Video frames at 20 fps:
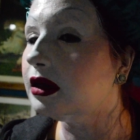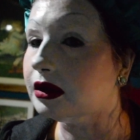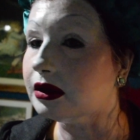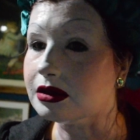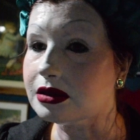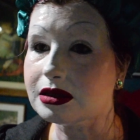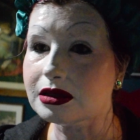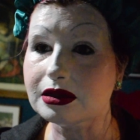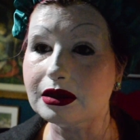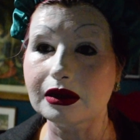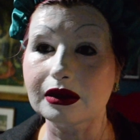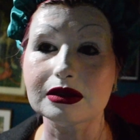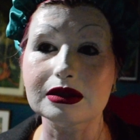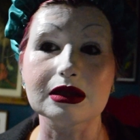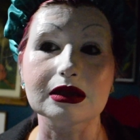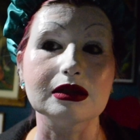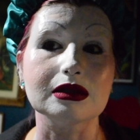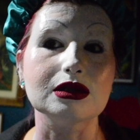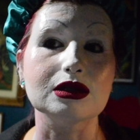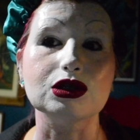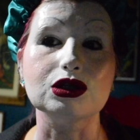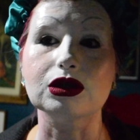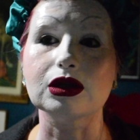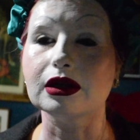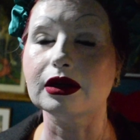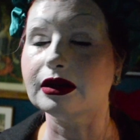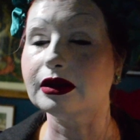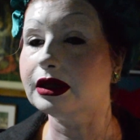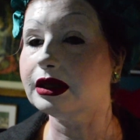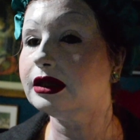It's starting to
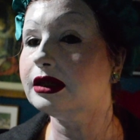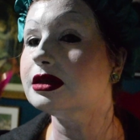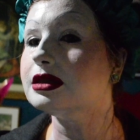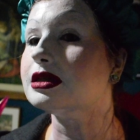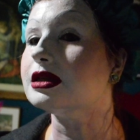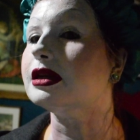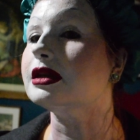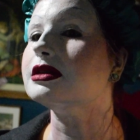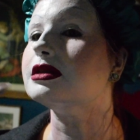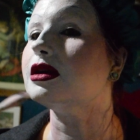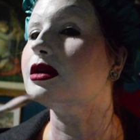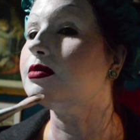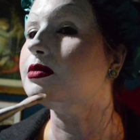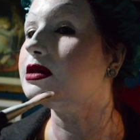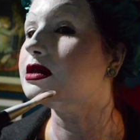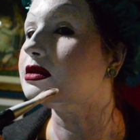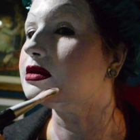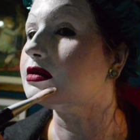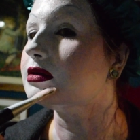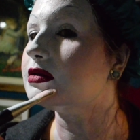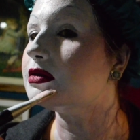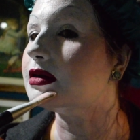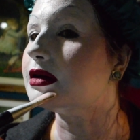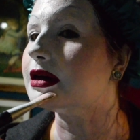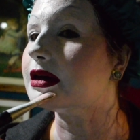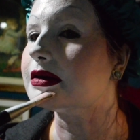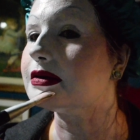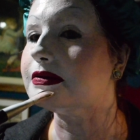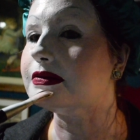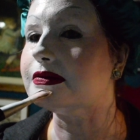dry, so let's hope it doesn't
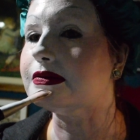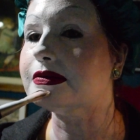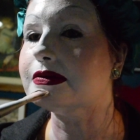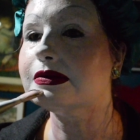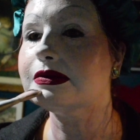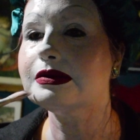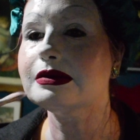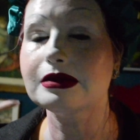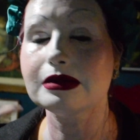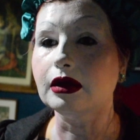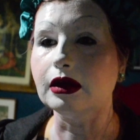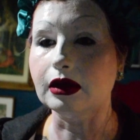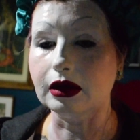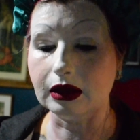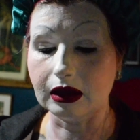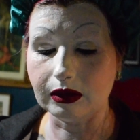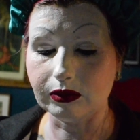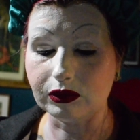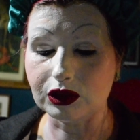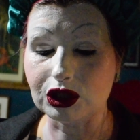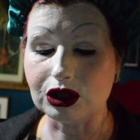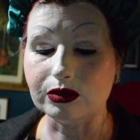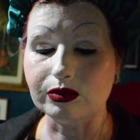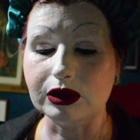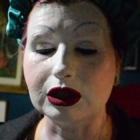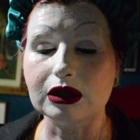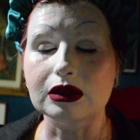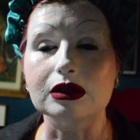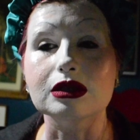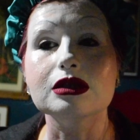crackle, and then we should be
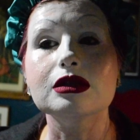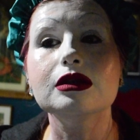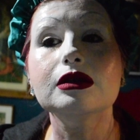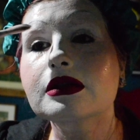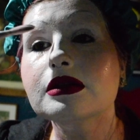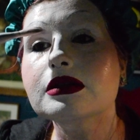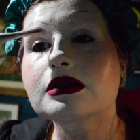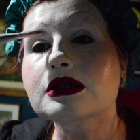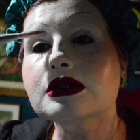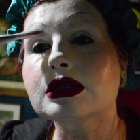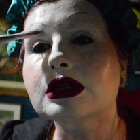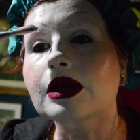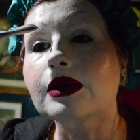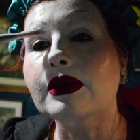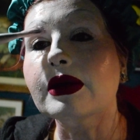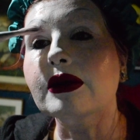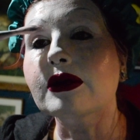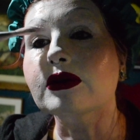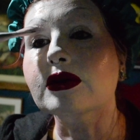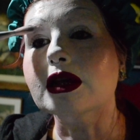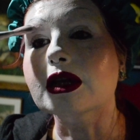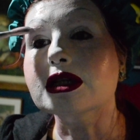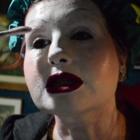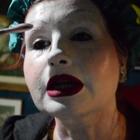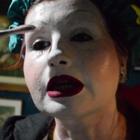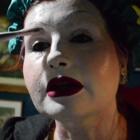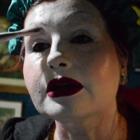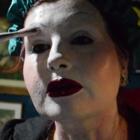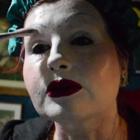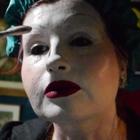good to go out on the
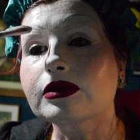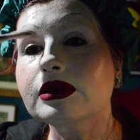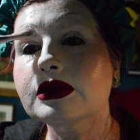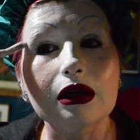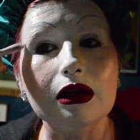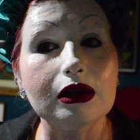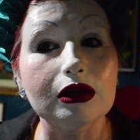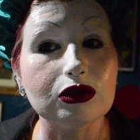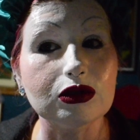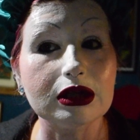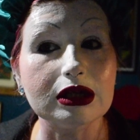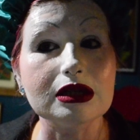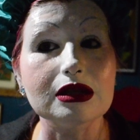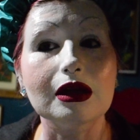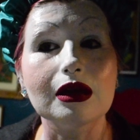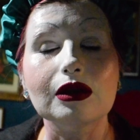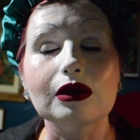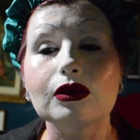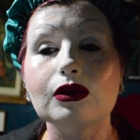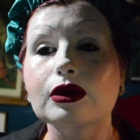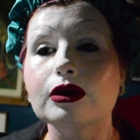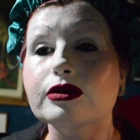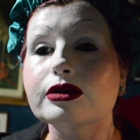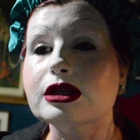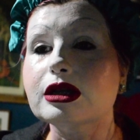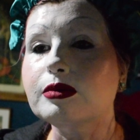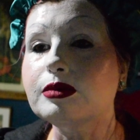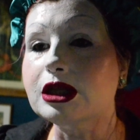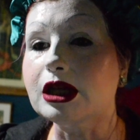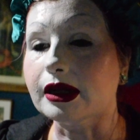town and address our loyal
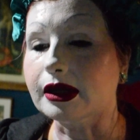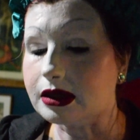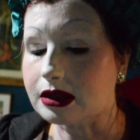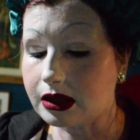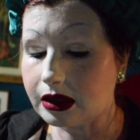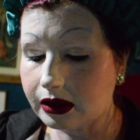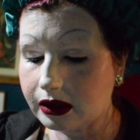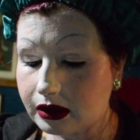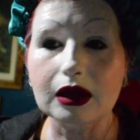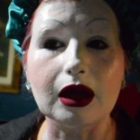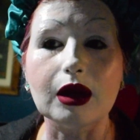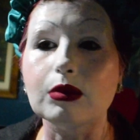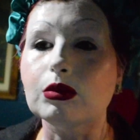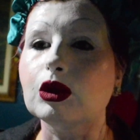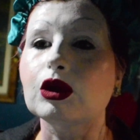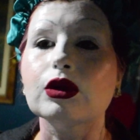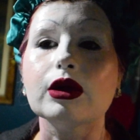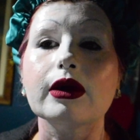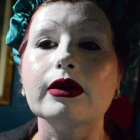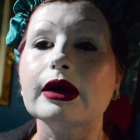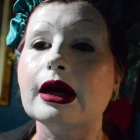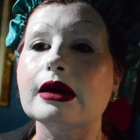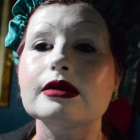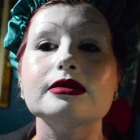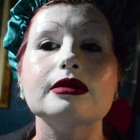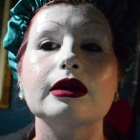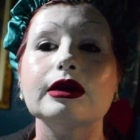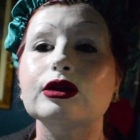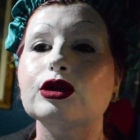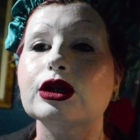subjects. I'm not going
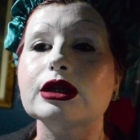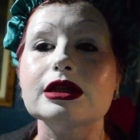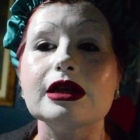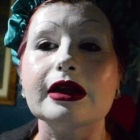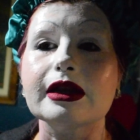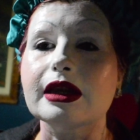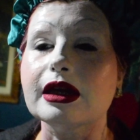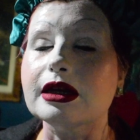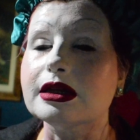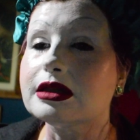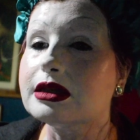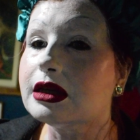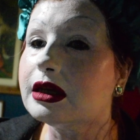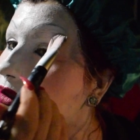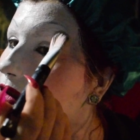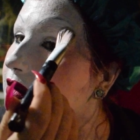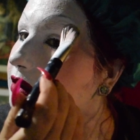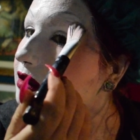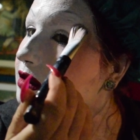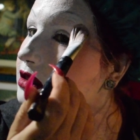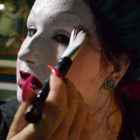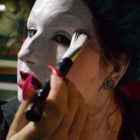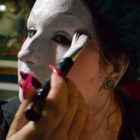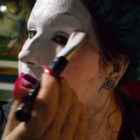outside dressed like this, just